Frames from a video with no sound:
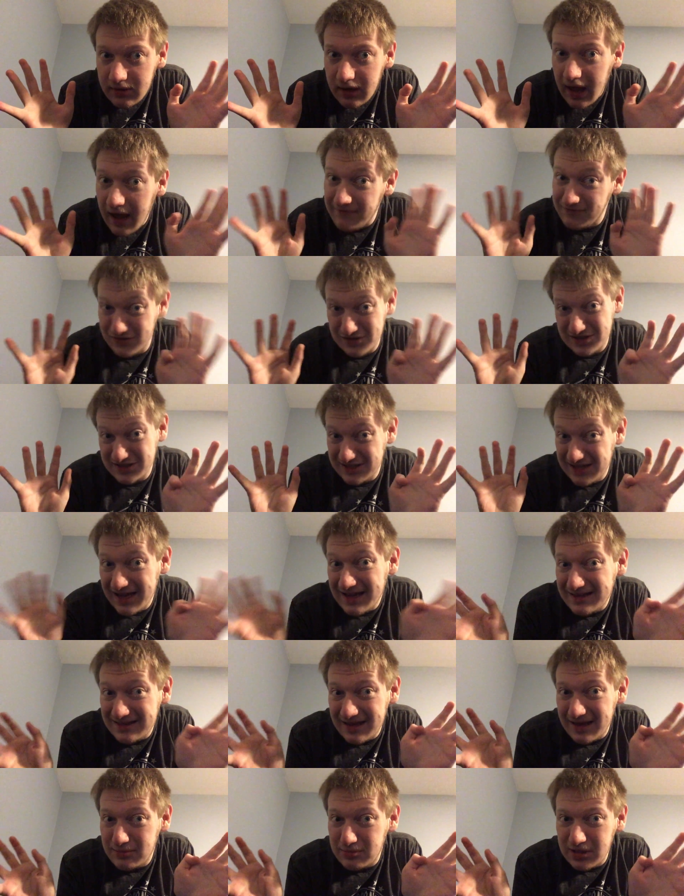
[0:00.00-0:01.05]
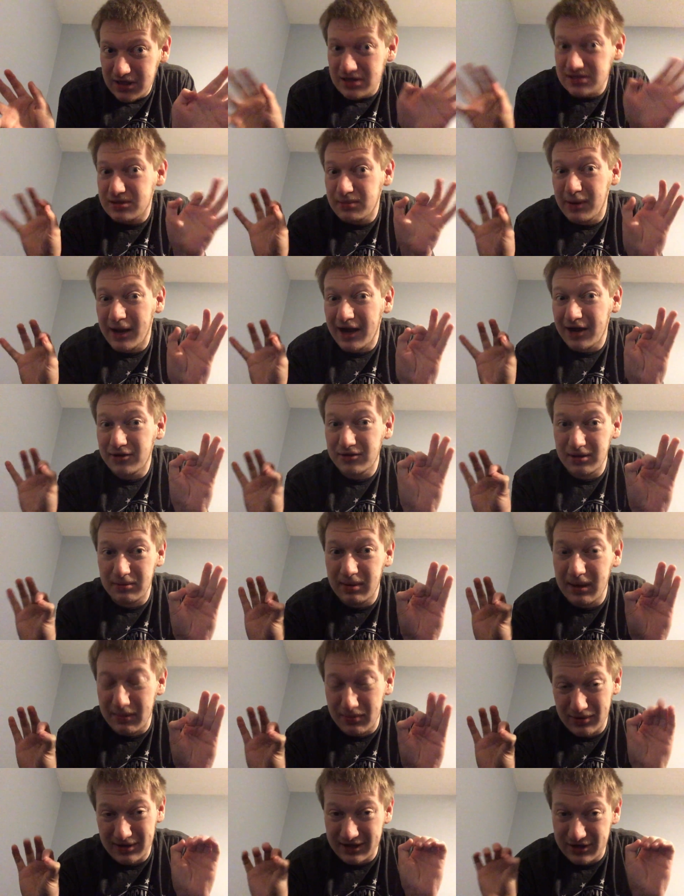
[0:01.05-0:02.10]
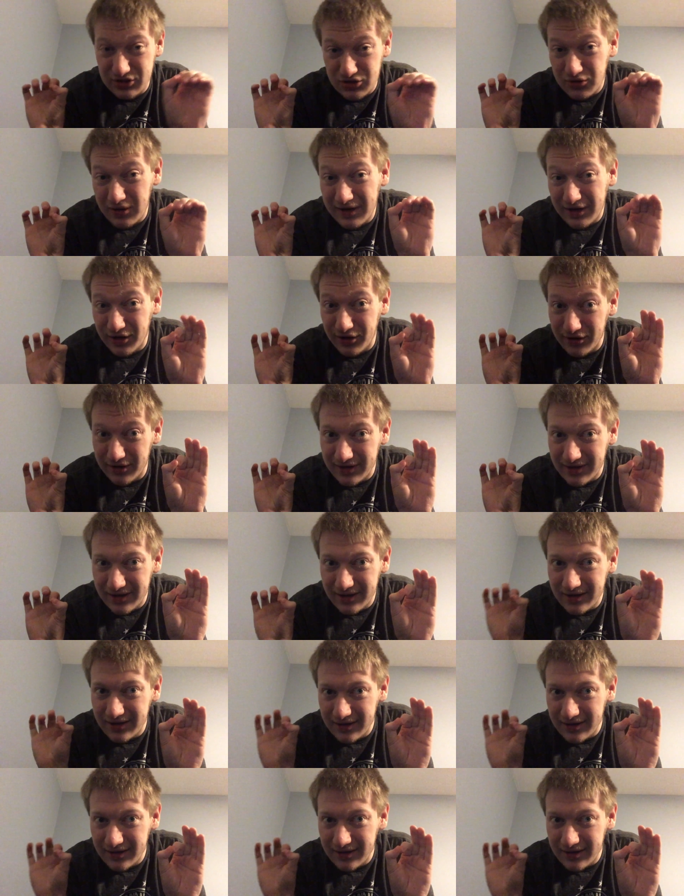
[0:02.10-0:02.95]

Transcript: I have to state that because apparently people get triggered.